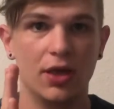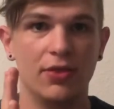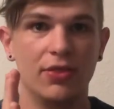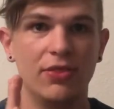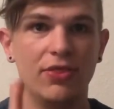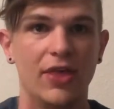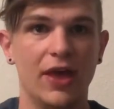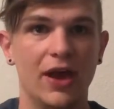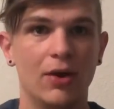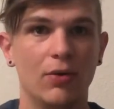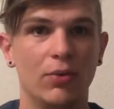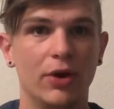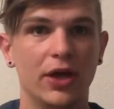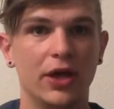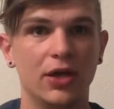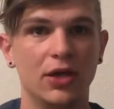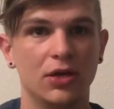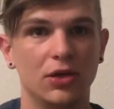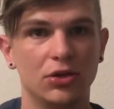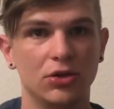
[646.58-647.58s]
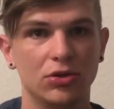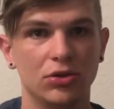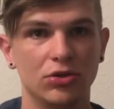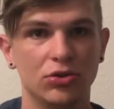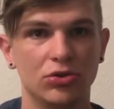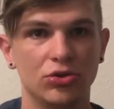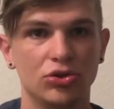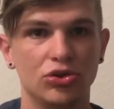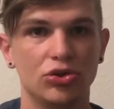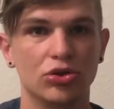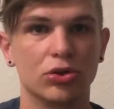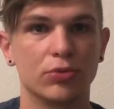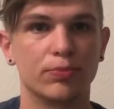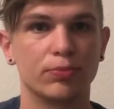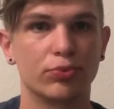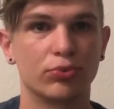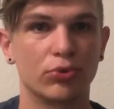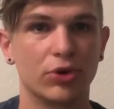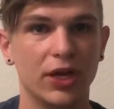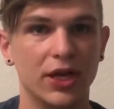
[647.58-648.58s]
That way your
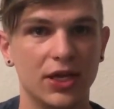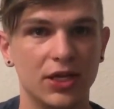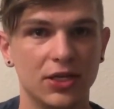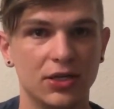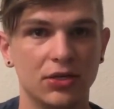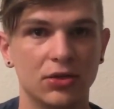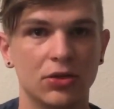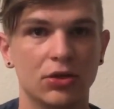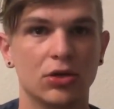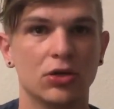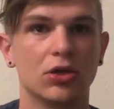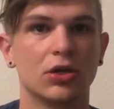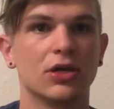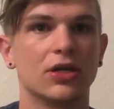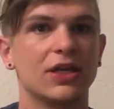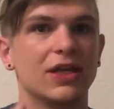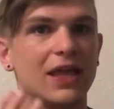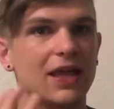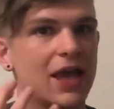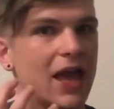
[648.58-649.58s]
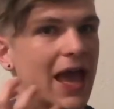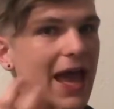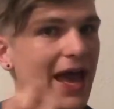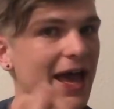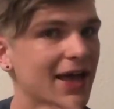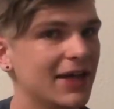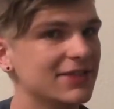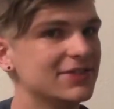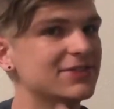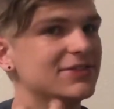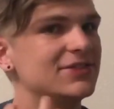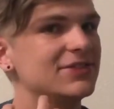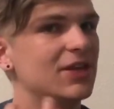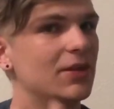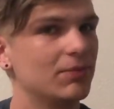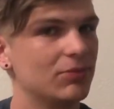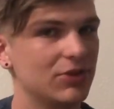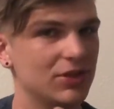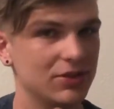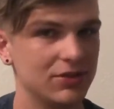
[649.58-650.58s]
brain has
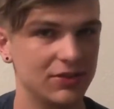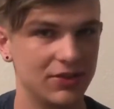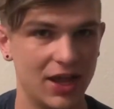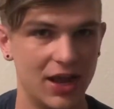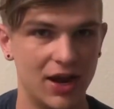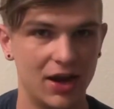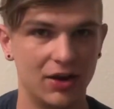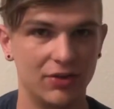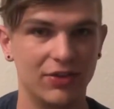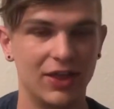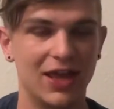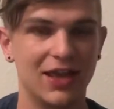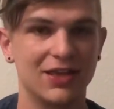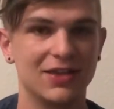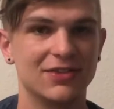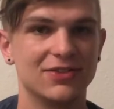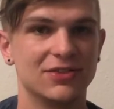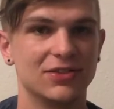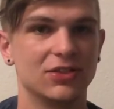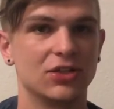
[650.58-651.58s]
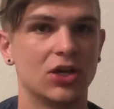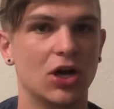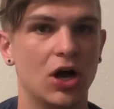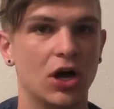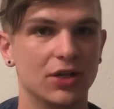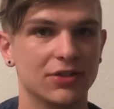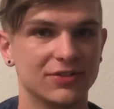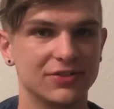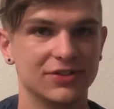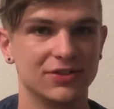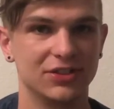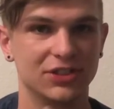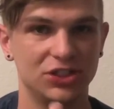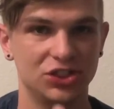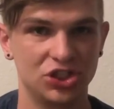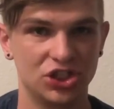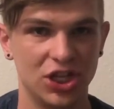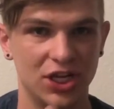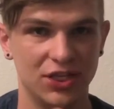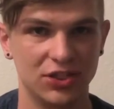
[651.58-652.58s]
something there that isn't constantly
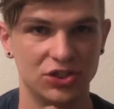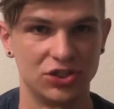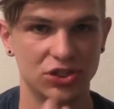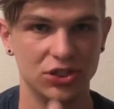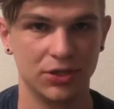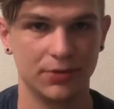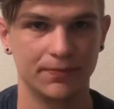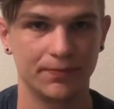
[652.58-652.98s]
changing.